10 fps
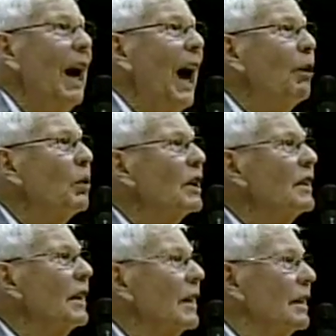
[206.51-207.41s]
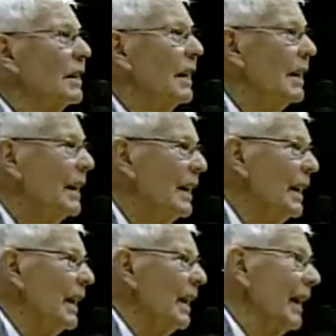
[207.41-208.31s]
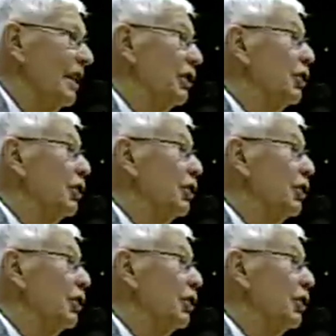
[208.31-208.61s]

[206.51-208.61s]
I would uh, like to